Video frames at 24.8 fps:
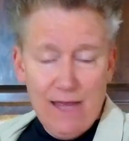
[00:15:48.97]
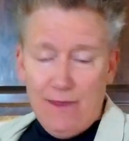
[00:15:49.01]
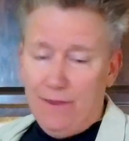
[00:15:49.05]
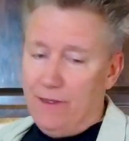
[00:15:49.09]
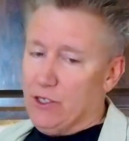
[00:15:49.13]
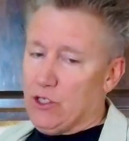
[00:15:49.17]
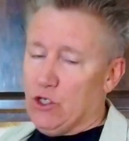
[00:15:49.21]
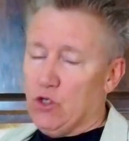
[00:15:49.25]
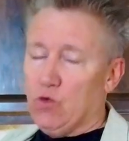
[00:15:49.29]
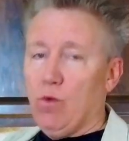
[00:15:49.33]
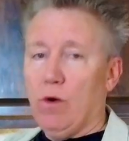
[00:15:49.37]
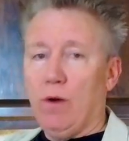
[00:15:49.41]

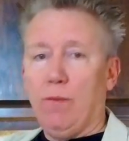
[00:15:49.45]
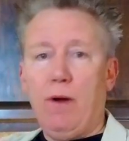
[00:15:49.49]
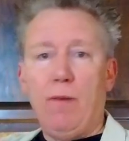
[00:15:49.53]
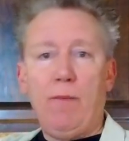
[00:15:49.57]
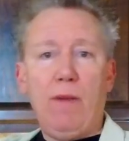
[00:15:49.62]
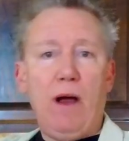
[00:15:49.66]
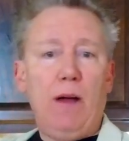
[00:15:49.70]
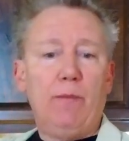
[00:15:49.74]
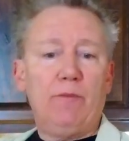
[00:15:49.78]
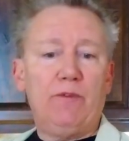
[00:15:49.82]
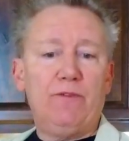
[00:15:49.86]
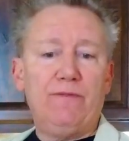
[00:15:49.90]
This is one of my
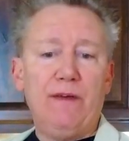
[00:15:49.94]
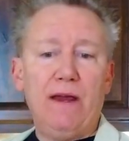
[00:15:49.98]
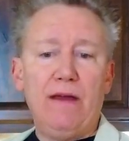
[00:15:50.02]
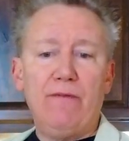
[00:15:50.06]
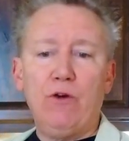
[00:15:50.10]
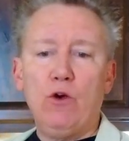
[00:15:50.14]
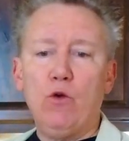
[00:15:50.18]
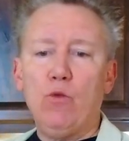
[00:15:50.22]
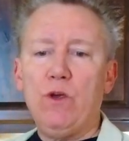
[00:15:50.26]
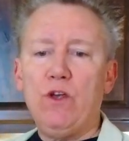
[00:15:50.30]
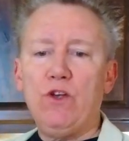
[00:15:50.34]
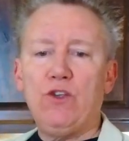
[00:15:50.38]
mom's
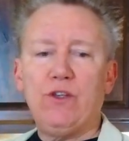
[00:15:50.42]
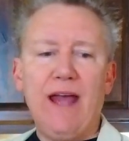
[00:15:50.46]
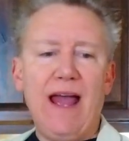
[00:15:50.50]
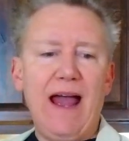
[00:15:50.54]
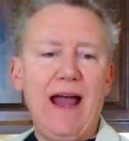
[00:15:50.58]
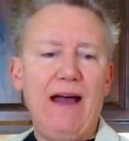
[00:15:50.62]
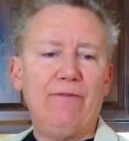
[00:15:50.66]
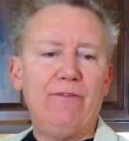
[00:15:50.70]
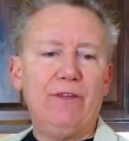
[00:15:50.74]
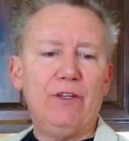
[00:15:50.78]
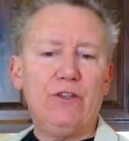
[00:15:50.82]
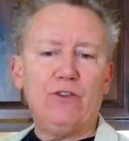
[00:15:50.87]
favorite. We used to
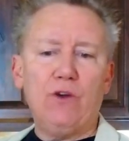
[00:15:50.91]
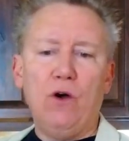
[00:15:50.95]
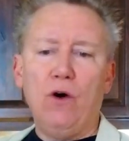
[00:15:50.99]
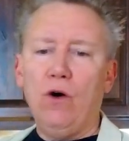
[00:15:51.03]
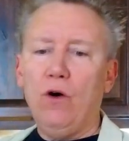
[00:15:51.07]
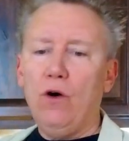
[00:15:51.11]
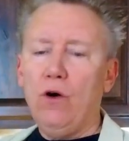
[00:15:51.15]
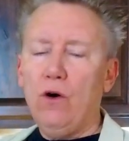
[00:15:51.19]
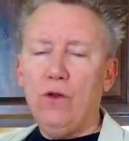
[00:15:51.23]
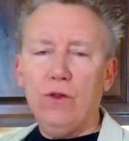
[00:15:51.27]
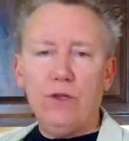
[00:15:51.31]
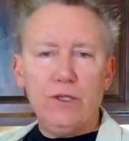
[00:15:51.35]
have this
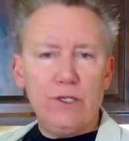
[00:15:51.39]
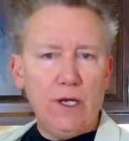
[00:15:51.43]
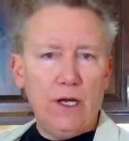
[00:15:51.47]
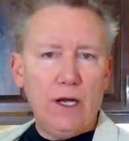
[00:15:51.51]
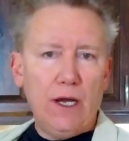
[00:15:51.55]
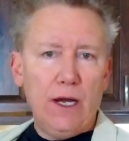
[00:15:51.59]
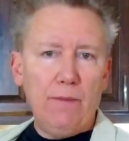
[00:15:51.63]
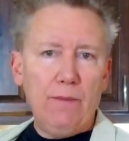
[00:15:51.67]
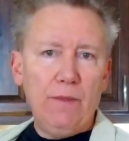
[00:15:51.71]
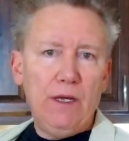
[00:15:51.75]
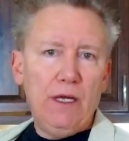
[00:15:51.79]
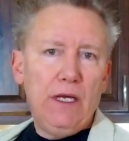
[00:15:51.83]
all the
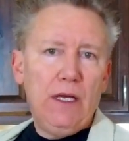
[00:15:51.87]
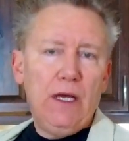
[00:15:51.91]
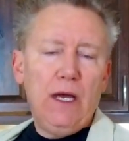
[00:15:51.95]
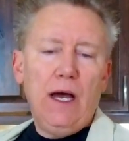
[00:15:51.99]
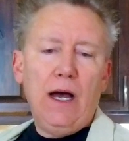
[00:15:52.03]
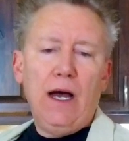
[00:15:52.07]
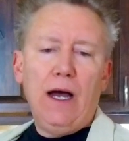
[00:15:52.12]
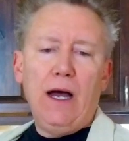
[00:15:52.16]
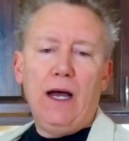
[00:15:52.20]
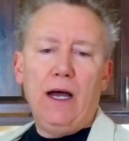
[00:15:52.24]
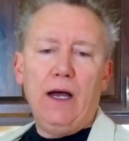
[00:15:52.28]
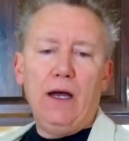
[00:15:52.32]
time
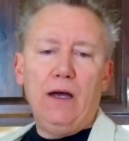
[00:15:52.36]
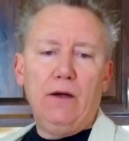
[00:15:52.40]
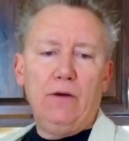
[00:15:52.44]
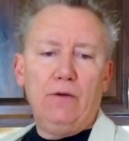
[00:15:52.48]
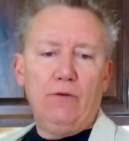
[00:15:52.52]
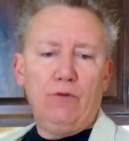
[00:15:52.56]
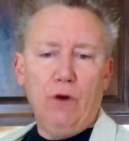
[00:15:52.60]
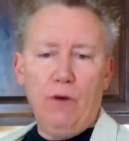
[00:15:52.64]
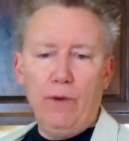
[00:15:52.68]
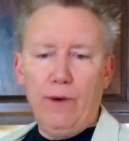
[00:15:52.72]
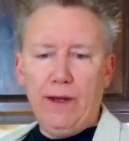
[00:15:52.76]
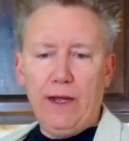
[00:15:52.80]

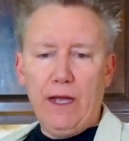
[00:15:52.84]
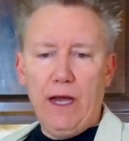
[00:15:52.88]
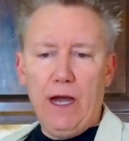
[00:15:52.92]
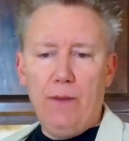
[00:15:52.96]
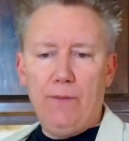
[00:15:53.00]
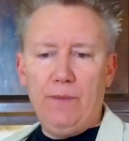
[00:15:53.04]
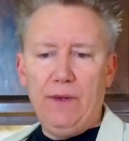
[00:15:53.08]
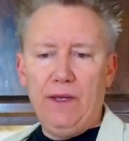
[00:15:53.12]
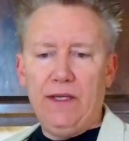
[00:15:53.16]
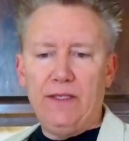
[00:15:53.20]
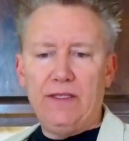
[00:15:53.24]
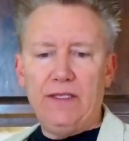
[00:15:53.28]
growing
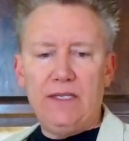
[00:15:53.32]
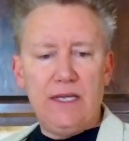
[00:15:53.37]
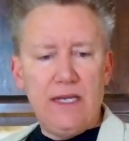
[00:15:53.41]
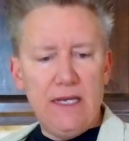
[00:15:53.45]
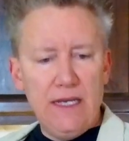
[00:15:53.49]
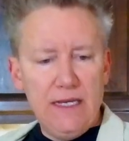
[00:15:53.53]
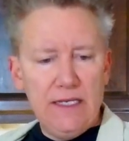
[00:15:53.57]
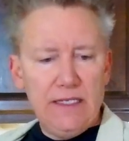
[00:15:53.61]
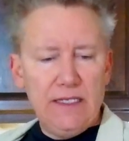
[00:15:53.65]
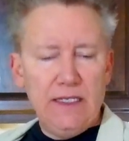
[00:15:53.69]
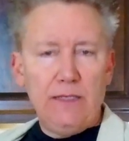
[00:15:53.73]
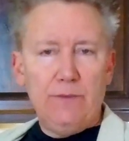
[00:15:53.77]
up. It's
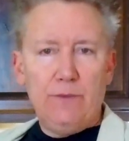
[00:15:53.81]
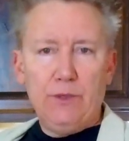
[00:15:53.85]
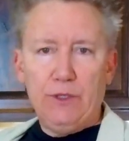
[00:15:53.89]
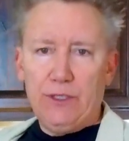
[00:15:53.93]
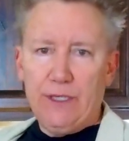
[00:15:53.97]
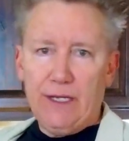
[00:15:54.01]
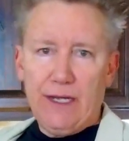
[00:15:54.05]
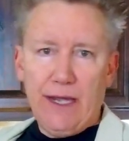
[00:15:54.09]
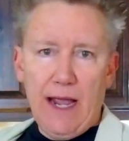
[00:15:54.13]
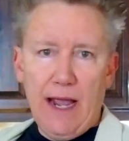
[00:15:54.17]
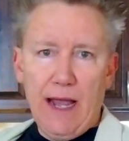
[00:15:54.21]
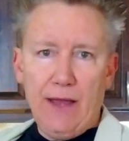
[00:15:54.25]
easy to put
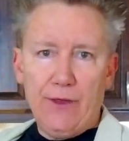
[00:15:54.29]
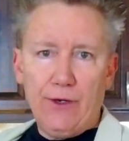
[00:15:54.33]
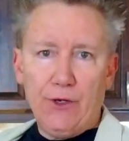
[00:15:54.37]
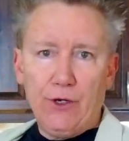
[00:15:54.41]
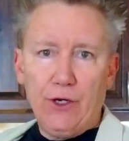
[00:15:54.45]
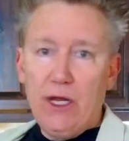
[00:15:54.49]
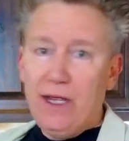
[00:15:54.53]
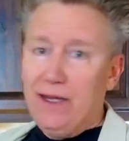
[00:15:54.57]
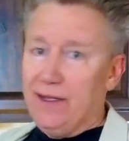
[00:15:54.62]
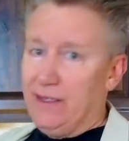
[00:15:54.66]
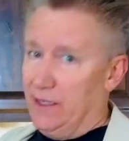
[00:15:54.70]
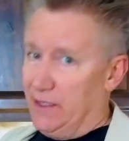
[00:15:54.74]

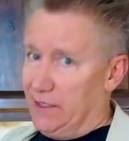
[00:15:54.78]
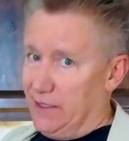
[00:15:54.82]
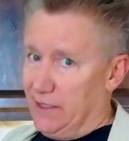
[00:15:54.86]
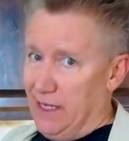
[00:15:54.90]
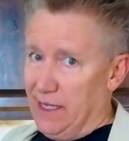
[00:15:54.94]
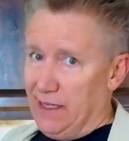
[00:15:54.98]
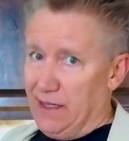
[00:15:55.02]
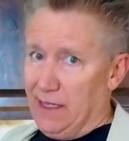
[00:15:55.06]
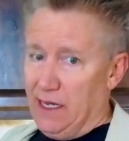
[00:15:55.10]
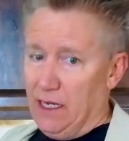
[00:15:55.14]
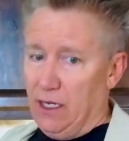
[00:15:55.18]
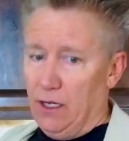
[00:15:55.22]
together. Doesn't
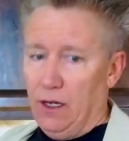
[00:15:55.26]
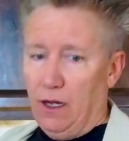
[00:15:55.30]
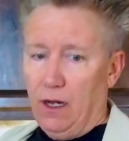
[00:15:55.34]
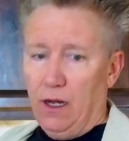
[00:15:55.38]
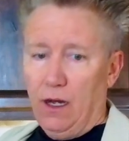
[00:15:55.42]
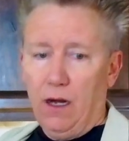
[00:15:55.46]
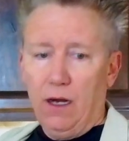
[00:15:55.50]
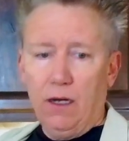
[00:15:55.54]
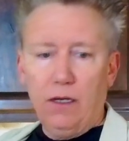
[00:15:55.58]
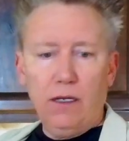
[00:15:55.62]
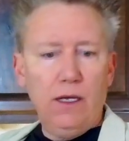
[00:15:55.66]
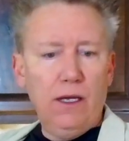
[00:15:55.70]
take that
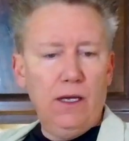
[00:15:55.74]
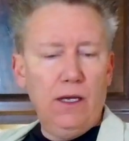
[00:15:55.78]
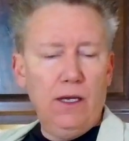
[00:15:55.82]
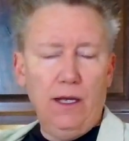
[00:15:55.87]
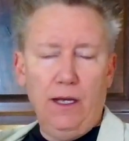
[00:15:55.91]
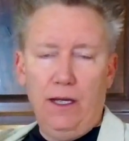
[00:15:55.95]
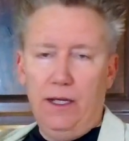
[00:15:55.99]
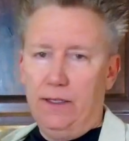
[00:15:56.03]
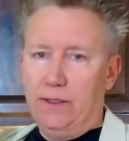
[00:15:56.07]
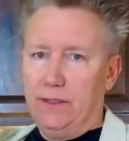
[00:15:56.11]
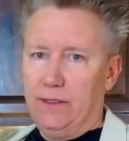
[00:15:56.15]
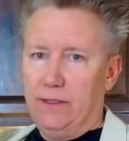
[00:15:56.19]
long.
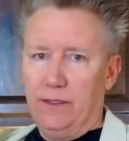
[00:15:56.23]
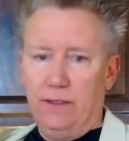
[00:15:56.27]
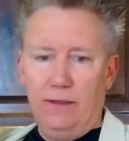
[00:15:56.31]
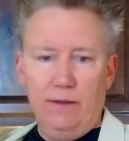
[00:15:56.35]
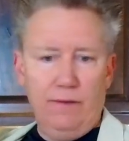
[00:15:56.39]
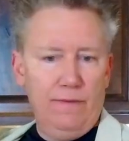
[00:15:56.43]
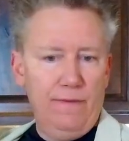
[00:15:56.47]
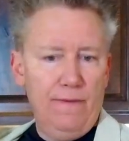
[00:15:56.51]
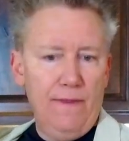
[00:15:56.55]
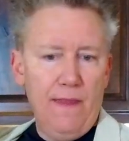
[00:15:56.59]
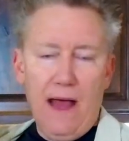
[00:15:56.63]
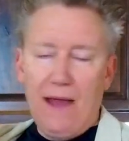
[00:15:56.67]
It's
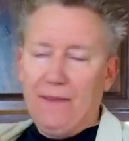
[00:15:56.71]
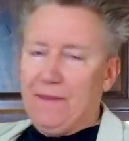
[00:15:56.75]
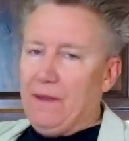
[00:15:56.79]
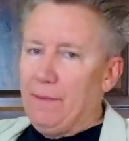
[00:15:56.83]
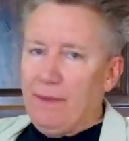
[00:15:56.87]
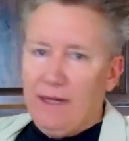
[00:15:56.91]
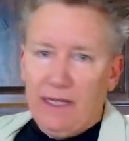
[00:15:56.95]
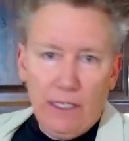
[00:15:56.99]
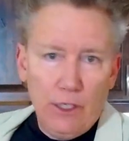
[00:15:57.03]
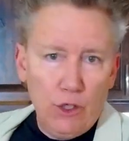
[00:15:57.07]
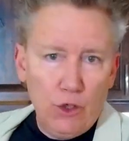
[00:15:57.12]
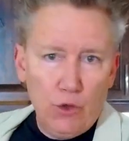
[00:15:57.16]
not that
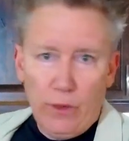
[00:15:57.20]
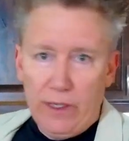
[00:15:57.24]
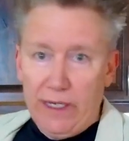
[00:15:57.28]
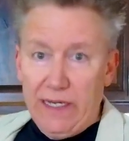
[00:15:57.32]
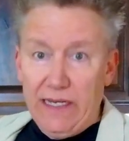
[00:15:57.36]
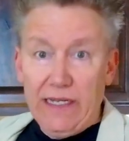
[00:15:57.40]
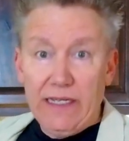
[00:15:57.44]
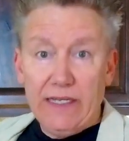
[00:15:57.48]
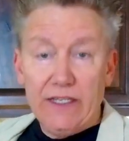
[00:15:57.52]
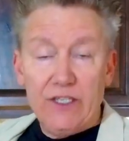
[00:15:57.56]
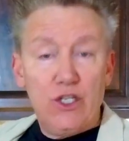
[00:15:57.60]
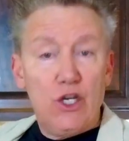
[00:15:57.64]
many
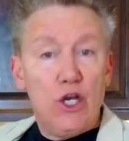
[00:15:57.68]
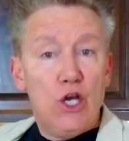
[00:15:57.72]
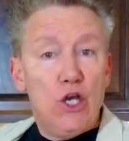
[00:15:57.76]
ingredients.